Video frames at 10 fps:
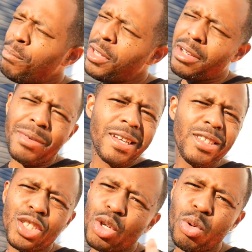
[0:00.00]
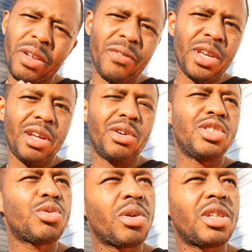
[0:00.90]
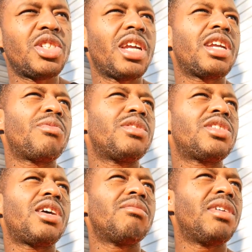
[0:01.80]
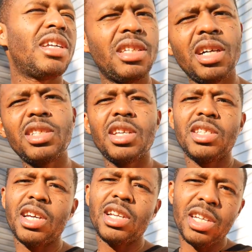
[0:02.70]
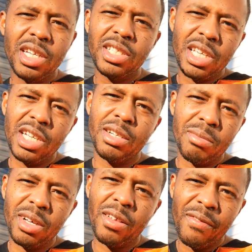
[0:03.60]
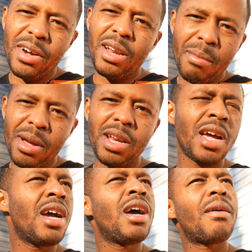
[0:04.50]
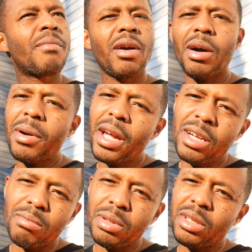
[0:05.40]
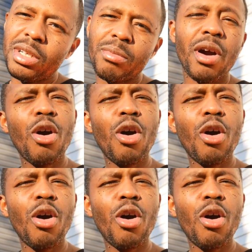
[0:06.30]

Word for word: yeah man just quick video just wanted to check in with y'all man young santana is in the motherfucker better bro, I'm out here building, bro.